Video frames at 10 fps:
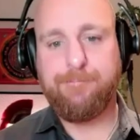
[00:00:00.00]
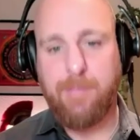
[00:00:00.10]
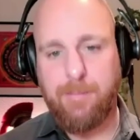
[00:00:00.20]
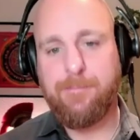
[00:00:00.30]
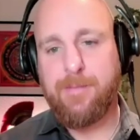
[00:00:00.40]

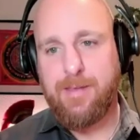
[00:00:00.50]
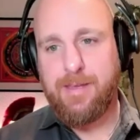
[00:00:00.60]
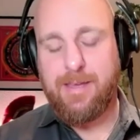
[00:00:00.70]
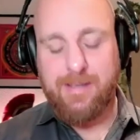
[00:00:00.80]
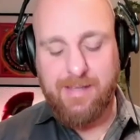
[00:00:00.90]
Yep.
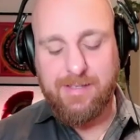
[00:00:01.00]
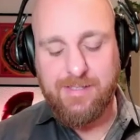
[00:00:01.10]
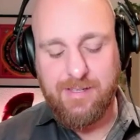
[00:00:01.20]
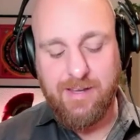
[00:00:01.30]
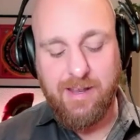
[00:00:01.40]

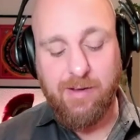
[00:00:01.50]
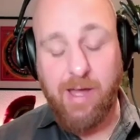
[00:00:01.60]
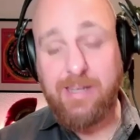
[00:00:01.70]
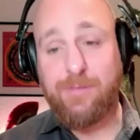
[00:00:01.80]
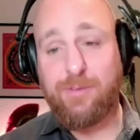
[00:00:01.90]
Yes. And
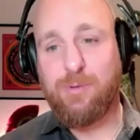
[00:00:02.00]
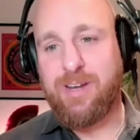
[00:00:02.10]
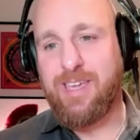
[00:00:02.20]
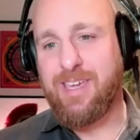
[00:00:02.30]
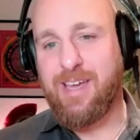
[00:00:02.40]
I definitely
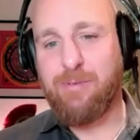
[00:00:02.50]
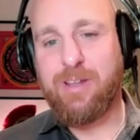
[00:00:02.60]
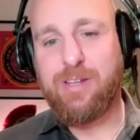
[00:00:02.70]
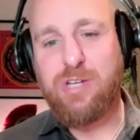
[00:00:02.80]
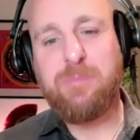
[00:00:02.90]
want
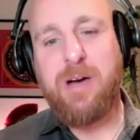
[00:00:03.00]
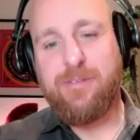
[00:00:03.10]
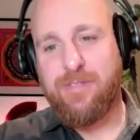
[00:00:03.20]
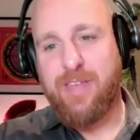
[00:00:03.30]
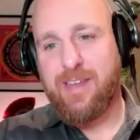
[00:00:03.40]
to jump off
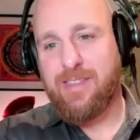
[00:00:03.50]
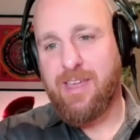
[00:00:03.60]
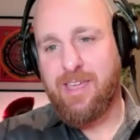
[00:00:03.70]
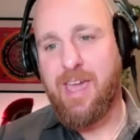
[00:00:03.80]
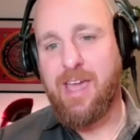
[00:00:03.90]
of
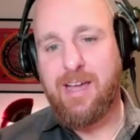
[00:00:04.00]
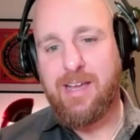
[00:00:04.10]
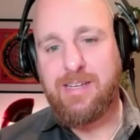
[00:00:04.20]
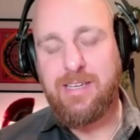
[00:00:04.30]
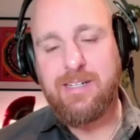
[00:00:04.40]
that gang
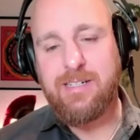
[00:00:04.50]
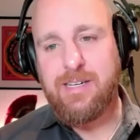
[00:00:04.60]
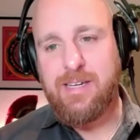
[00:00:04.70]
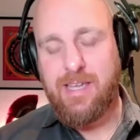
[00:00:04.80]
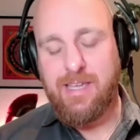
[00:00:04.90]
idea
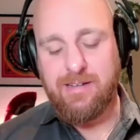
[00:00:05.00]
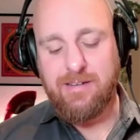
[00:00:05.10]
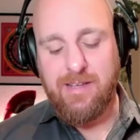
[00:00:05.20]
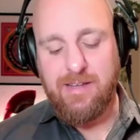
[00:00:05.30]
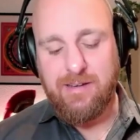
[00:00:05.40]

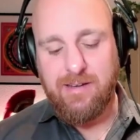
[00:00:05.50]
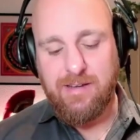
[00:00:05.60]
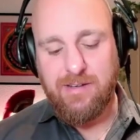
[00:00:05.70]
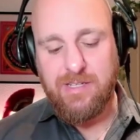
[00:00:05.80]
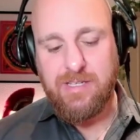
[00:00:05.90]

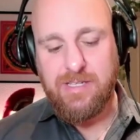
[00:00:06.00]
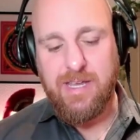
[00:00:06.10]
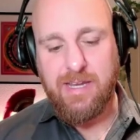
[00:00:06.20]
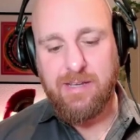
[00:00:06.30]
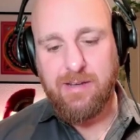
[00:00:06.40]
in just a
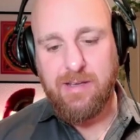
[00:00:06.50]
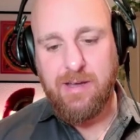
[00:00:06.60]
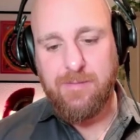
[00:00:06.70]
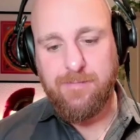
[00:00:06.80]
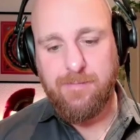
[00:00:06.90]
second.
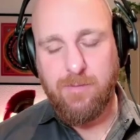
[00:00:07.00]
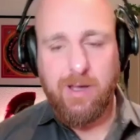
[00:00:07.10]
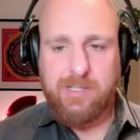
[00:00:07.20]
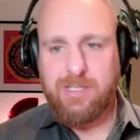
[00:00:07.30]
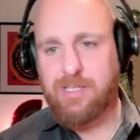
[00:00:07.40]
Well,
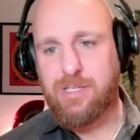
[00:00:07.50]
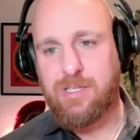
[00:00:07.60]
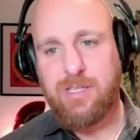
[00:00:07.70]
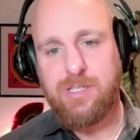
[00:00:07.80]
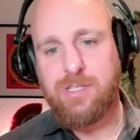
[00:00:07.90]
actually, let's
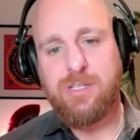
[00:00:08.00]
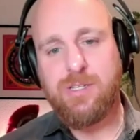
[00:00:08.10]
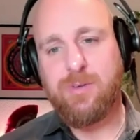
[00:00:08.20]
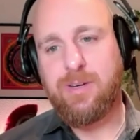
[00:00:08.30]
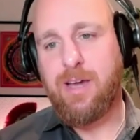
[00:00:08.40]
just
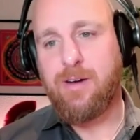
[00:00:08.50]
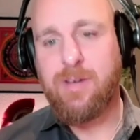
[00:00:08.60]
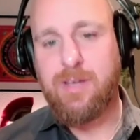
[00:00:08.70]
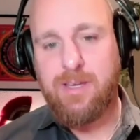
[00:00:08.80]
do it now.